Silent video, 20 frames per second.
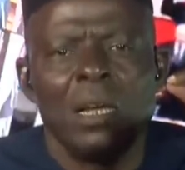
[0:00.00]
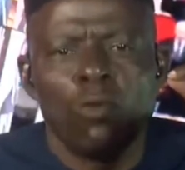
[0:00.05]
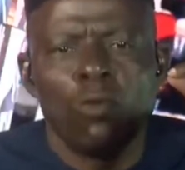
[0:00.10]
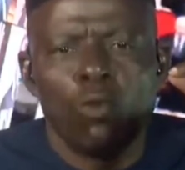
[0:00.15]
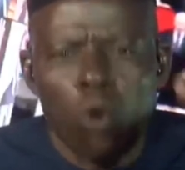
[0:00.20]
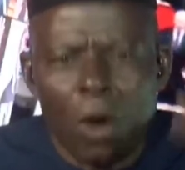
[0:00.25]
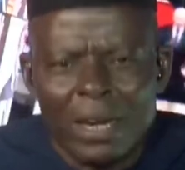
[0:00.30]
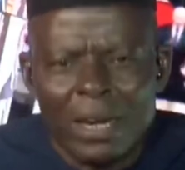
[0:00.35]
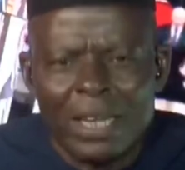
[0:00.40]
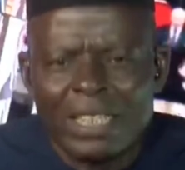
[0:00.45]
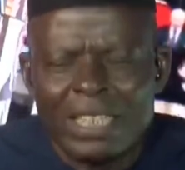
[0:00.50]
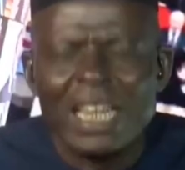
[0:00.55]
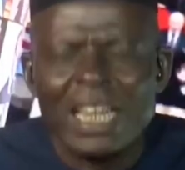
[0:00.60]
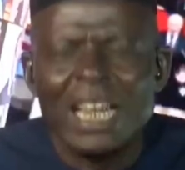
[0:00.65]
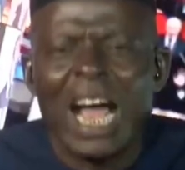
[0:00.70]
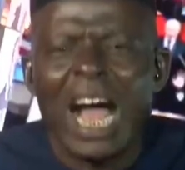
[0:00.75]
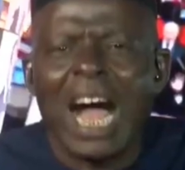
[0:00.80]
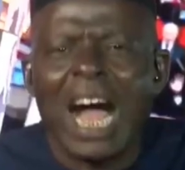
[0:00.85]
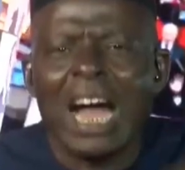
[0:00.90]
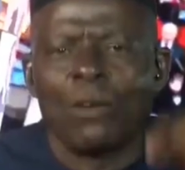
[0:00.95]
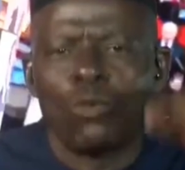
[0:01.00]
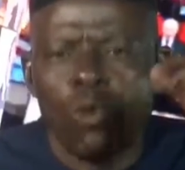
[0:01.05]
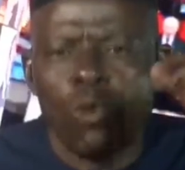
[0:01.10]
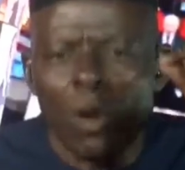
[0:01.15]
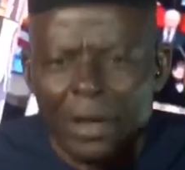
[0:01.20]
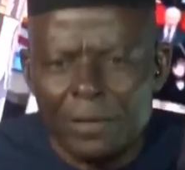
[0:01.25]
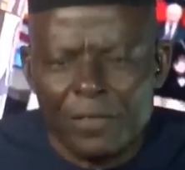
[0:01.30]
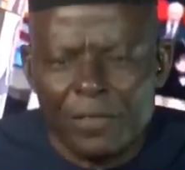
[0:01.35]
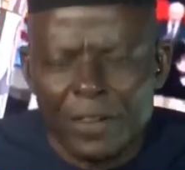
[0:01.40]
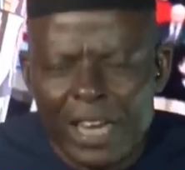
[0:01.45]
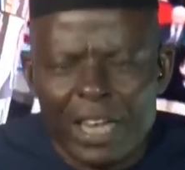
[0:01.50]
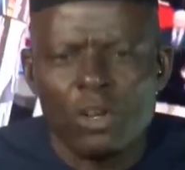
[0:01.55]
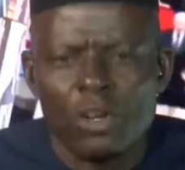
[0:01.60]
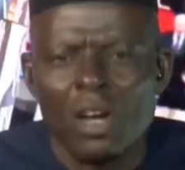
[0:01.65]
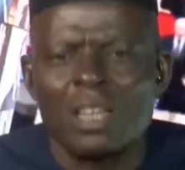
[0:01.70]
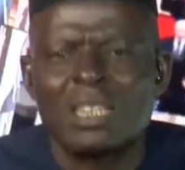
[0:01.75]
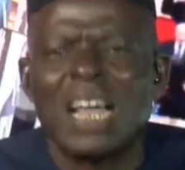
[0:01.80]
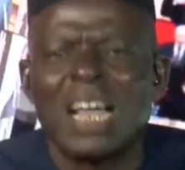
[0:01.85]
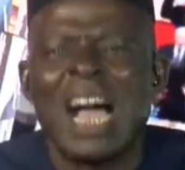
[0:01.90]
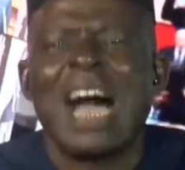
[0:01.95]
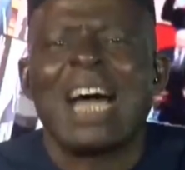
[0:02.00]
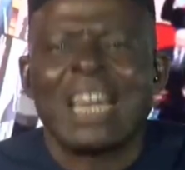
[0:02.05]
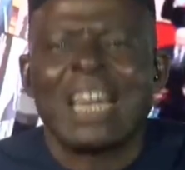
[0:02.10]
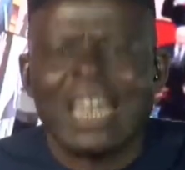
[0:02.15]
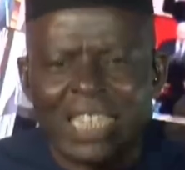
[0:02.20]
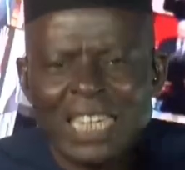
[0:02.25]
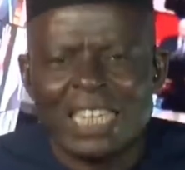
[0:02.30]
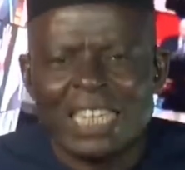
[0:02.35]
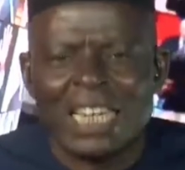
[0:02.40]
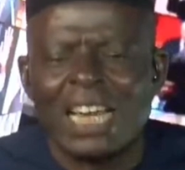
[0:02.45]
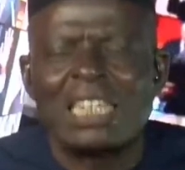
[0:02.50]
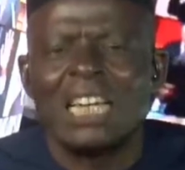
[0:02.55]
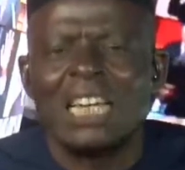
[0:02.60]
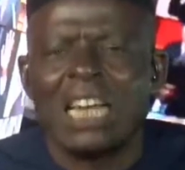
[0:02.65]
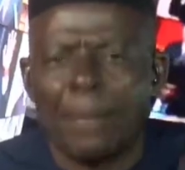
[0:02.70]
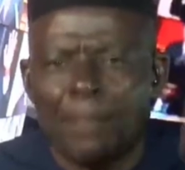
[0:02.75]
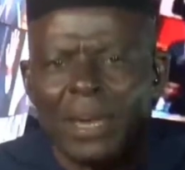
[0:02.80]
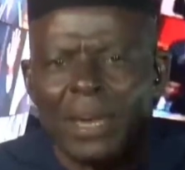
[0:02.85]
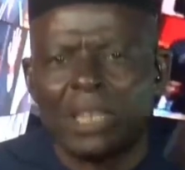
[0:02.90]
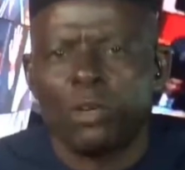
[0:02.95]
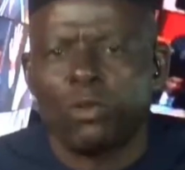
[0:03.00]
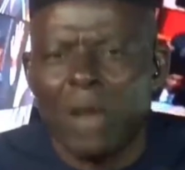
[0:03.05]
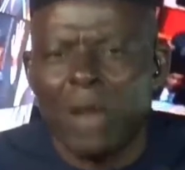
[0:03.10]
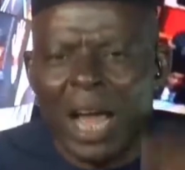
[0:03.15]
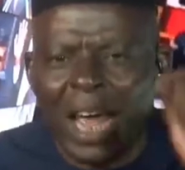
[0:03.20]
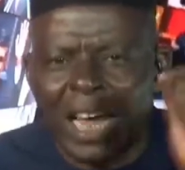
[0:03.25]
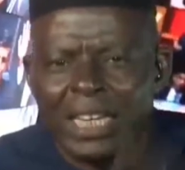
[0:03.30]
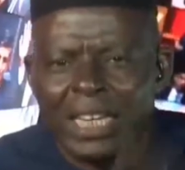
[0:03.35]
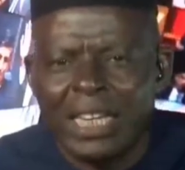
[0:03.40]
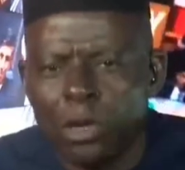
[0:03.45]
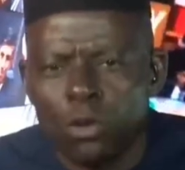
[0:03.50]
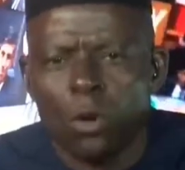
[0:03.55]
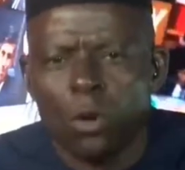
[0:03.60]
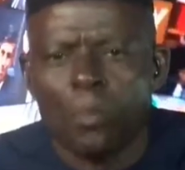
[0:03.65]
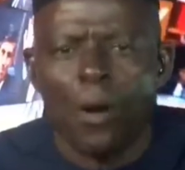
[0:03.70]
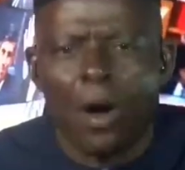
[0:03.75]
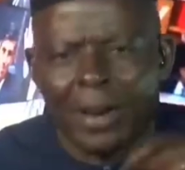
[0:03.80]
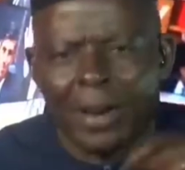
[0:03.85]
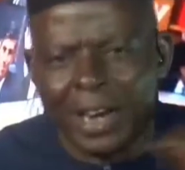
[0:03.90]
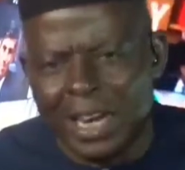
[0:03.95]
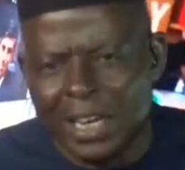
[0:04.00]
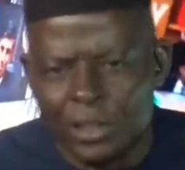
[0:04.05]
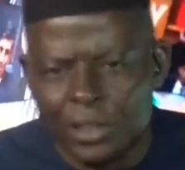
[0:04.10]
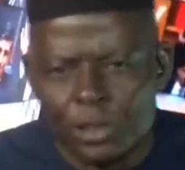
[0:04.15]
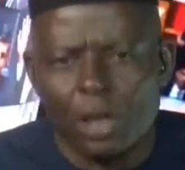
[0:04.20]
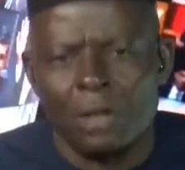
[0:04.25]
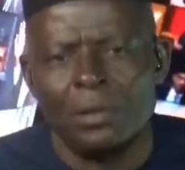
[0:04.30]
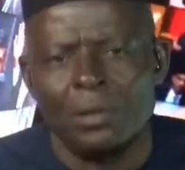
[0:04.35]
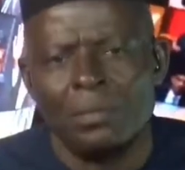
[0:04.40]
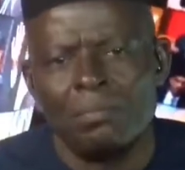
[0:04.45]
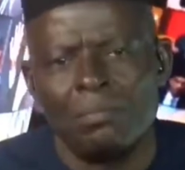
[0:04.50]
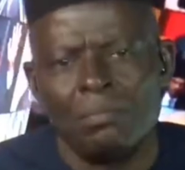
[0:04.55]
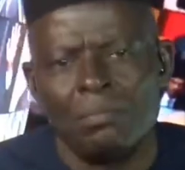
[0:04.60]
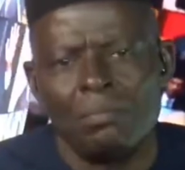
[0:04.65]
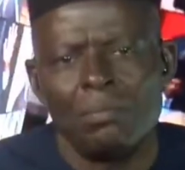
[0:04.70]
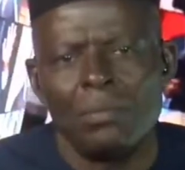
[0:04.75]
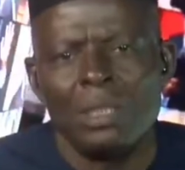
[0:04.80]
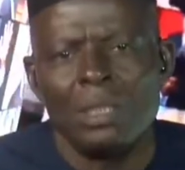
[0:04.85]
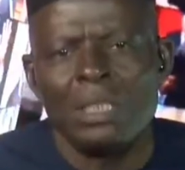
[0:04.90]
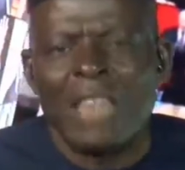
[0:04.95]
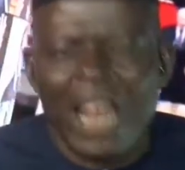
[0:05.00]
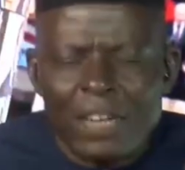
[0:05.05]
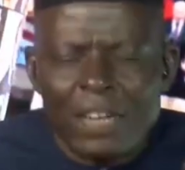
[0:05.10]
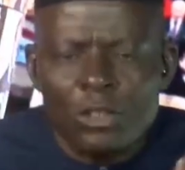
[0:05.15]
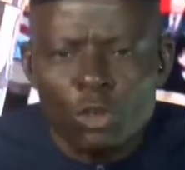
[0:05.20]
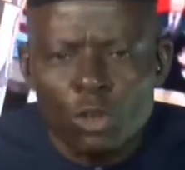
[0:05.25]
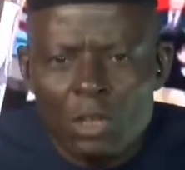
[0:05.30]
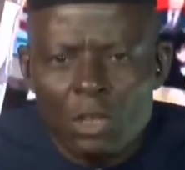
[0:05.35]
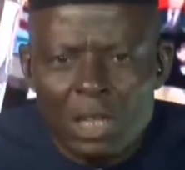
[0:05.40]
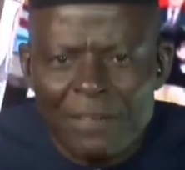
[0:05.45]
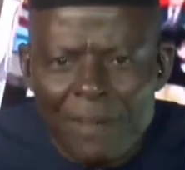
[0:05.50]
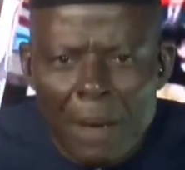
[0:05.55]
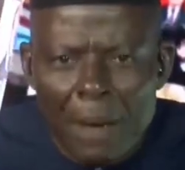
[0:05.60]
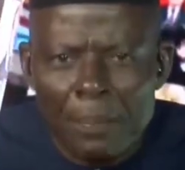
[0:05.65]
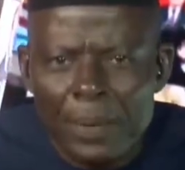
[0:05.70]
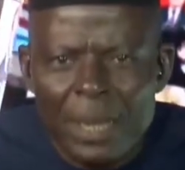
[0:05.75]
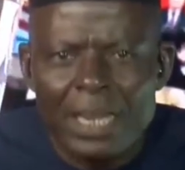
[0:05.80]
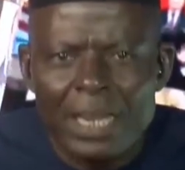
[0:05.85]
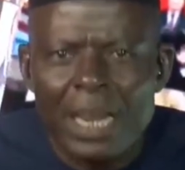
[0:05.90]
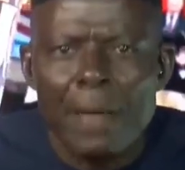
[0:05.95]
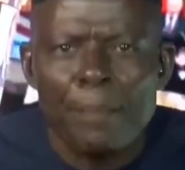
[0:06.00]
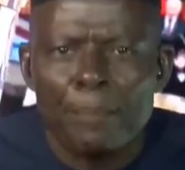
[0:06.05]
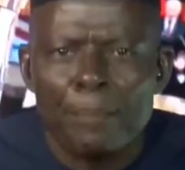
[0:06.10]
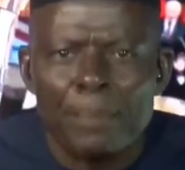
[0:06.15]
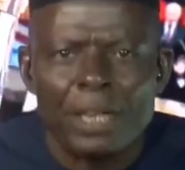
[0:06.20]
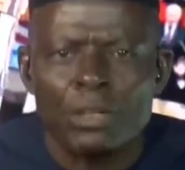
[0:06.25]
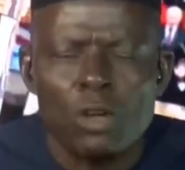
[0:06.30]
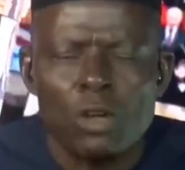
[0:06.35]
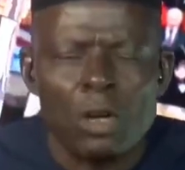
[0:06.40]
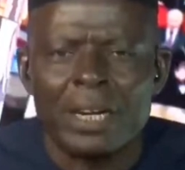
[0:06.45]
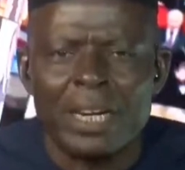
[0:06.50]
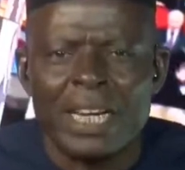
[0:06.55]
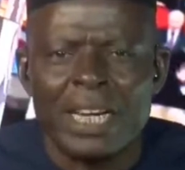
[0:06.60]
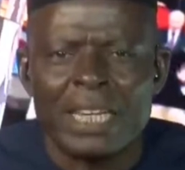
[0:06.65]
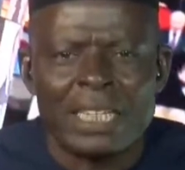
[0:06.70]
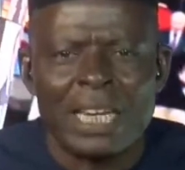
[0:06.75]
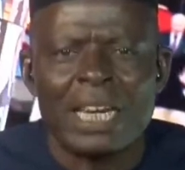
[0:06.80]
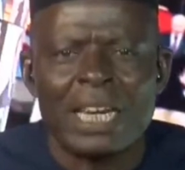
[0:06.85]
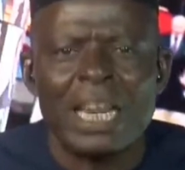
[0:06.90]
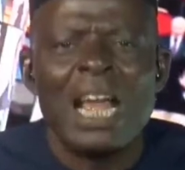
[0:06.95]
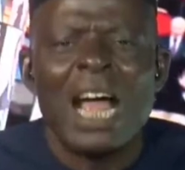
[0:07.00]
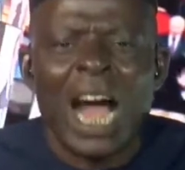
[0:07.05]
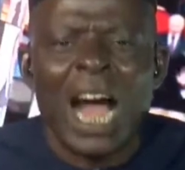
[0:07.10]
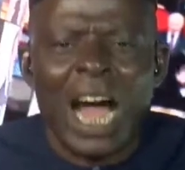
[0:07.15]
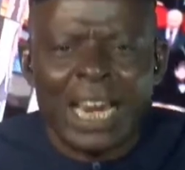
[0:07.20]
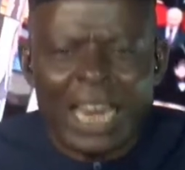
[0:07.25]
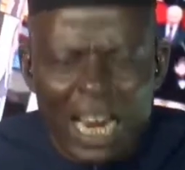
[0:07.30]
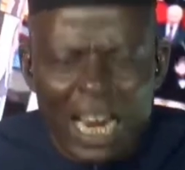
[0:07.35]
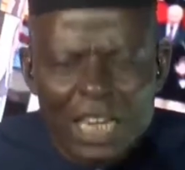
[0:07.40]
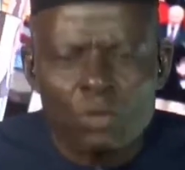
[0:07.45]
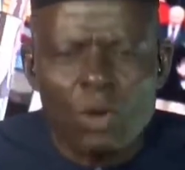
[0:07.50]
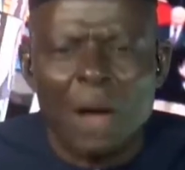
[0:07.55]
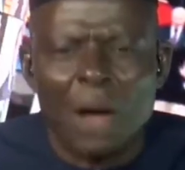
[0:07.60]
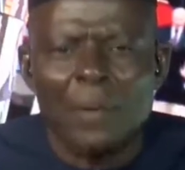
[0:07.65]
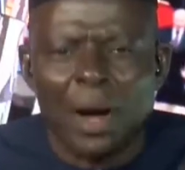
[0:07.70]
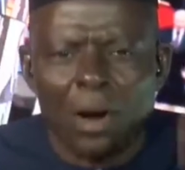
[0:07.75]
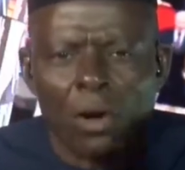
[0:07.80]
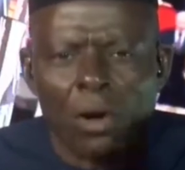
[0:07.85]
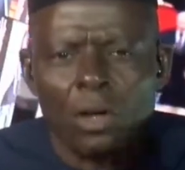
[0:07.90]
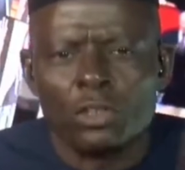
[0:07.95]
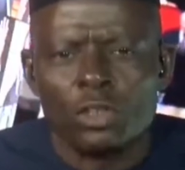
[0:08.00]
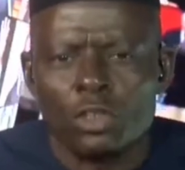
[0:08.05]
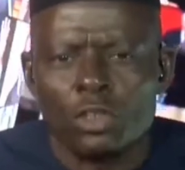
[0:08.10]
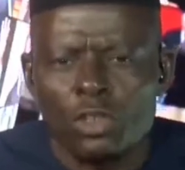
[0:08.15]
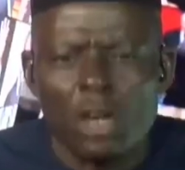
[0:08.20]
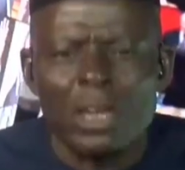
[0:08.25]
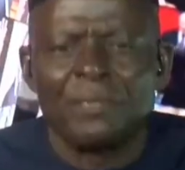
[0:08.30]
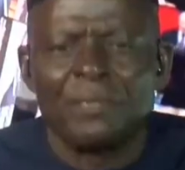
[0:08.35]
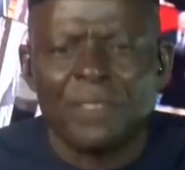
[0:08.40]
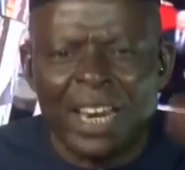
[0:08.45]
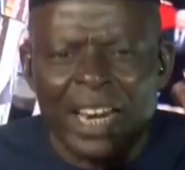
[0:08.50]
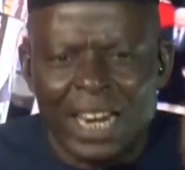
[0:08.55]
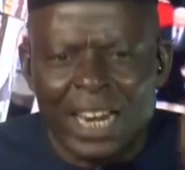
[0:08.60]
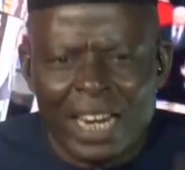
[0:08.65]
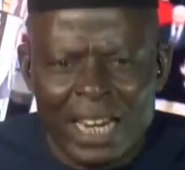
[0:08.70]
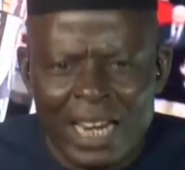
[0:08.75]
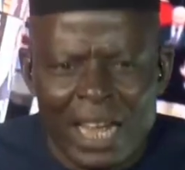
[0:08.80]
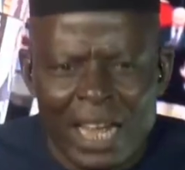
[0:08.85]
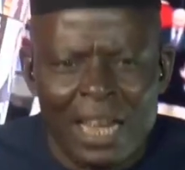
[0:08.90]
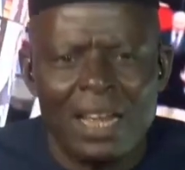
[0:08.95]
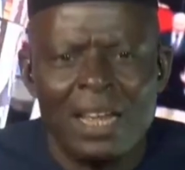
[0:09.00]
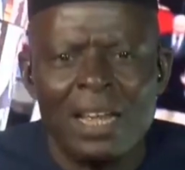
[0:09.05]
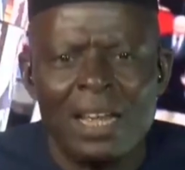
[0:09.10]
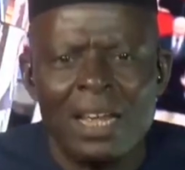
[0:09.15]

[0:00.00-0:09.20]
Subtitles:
quality and qualifications are resident in a particular ethnic group or religion. That should never be the impression created. And that is why our constitution is very clear